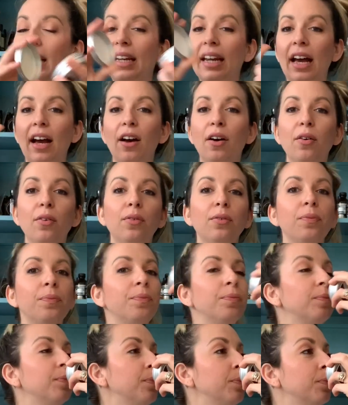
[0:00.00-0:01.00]
now,
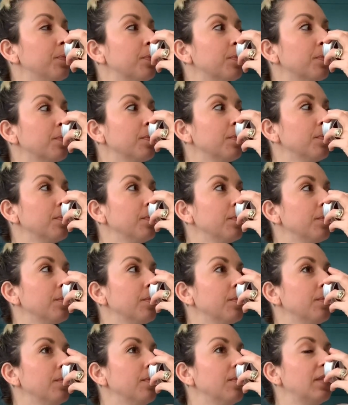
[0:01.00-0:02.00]

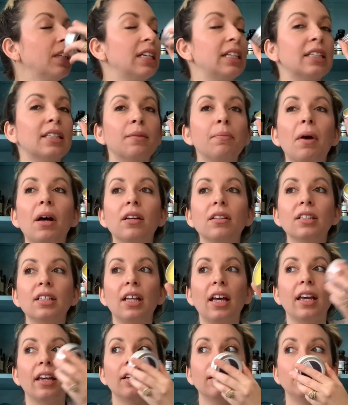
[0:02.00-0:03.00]
it smells
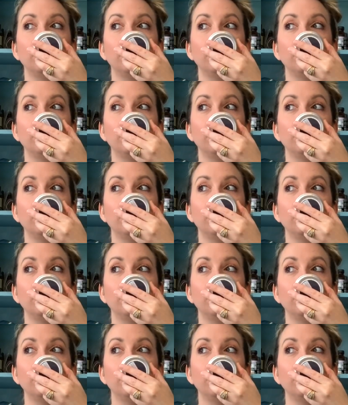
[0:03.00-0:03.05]
like